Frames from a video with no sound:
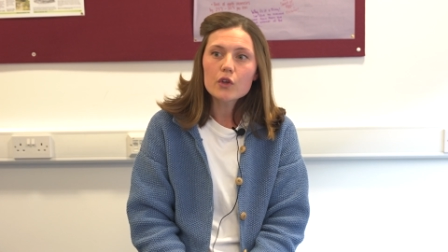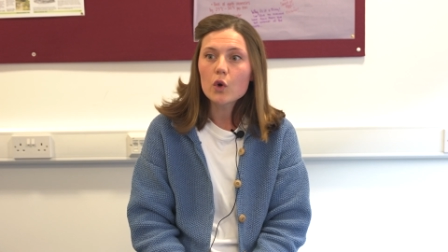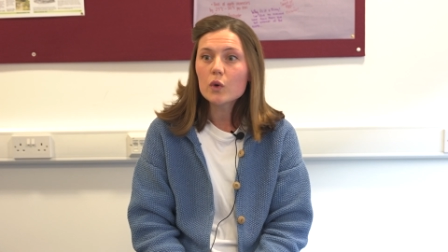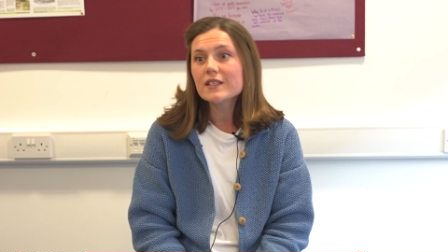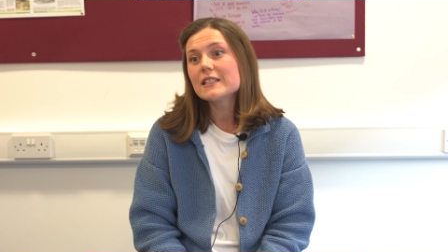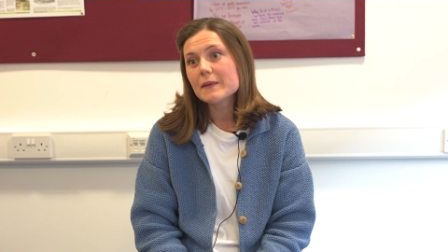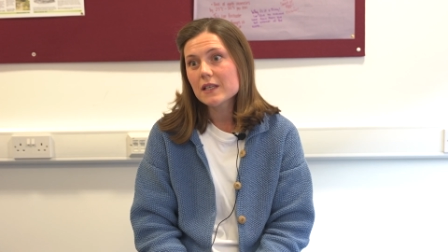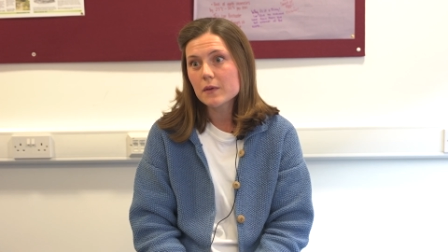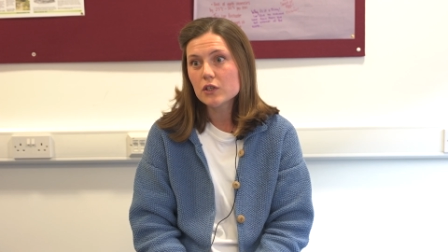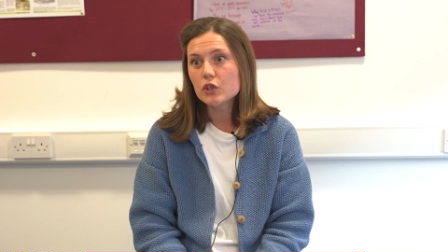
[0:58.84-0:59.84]
the course is split
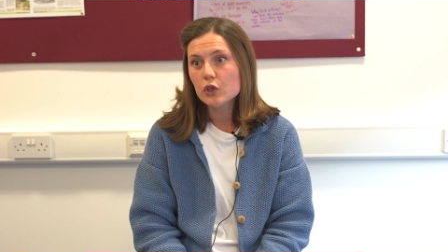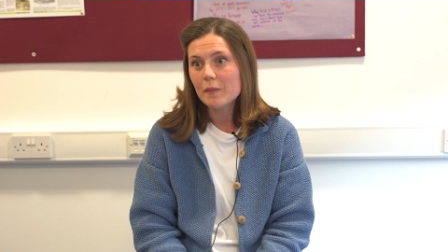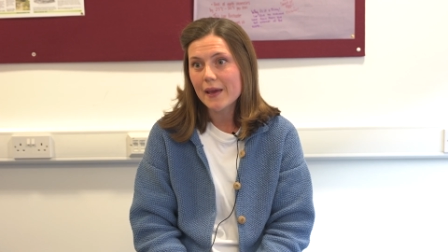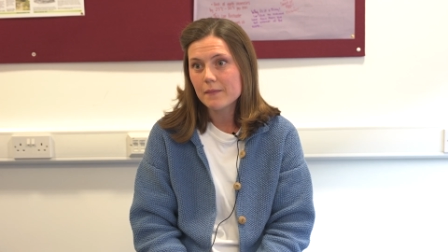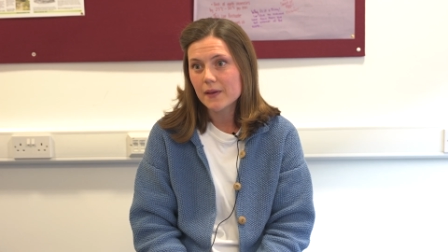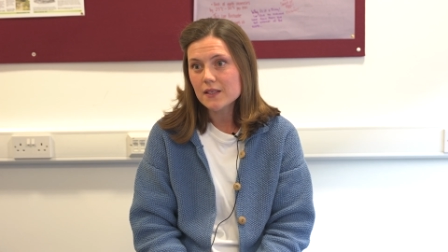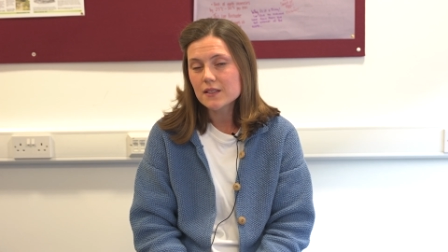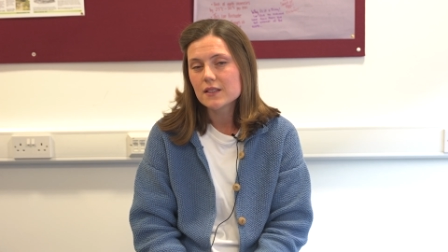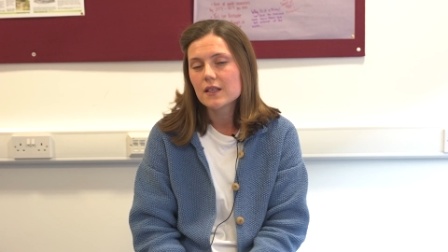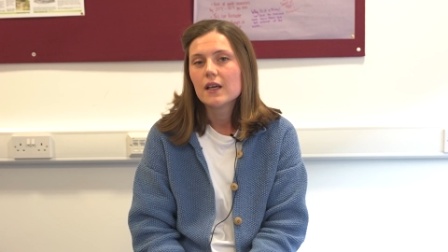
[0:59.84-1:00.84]
up into two papers.
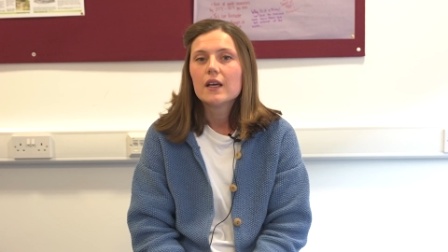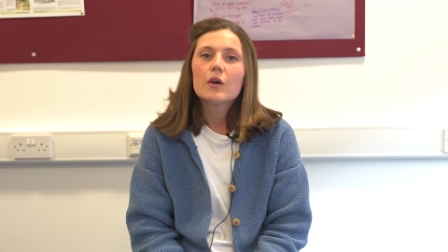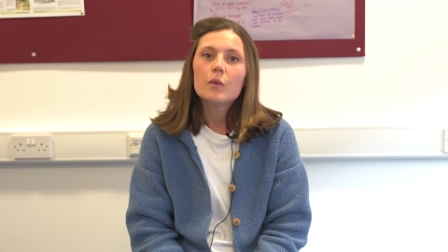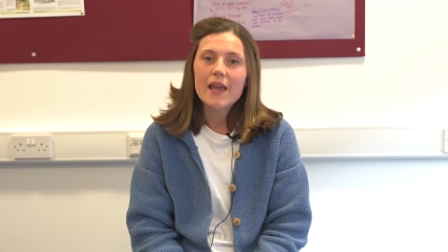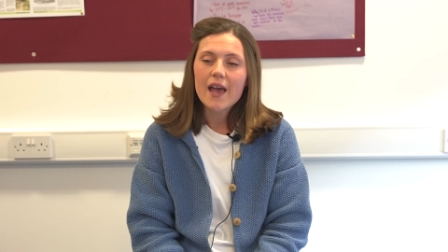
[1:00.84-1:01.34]
We